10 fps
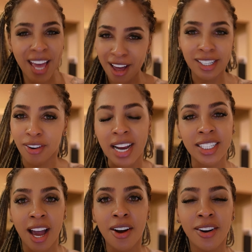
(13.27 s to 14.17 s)
the hell is
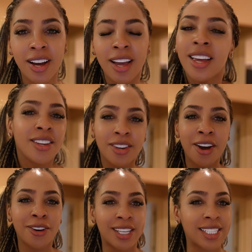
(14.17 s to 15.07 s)
crashing out?
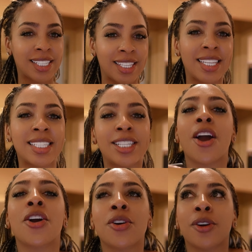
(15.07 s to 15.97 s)
This
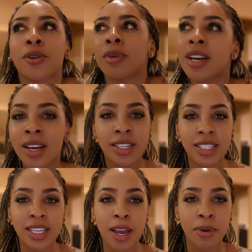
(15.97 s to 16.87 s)
term
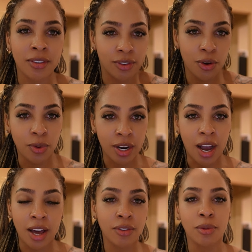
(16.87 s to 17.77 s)
just came out of nowhere,
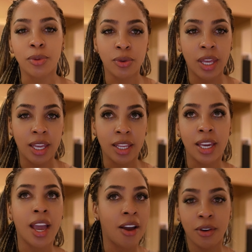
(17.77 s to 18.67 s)
out of the blue
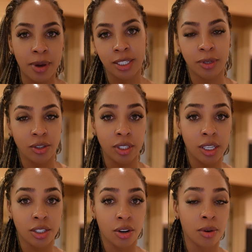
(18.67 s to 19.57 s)
lately. Everybody's been using
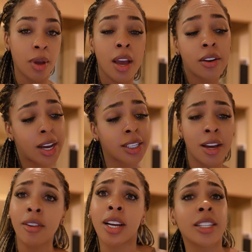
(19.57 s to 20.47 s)
this term. Crashing
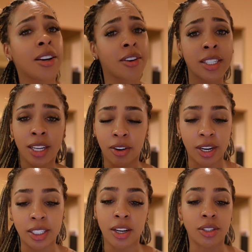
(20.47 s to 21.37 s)
out, crashing out, crashing out,
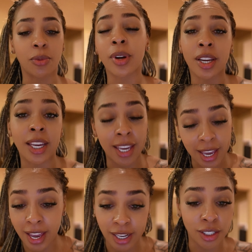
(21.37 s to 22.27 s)
crashing out. So we're gonna
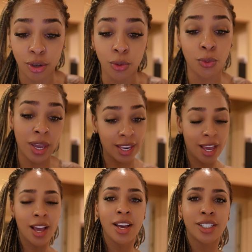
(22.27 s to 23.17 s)
get into it.
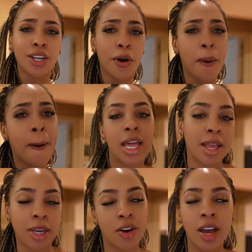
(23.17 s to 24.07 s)
So
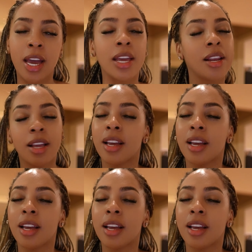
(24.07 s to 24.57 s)
let me go ahead.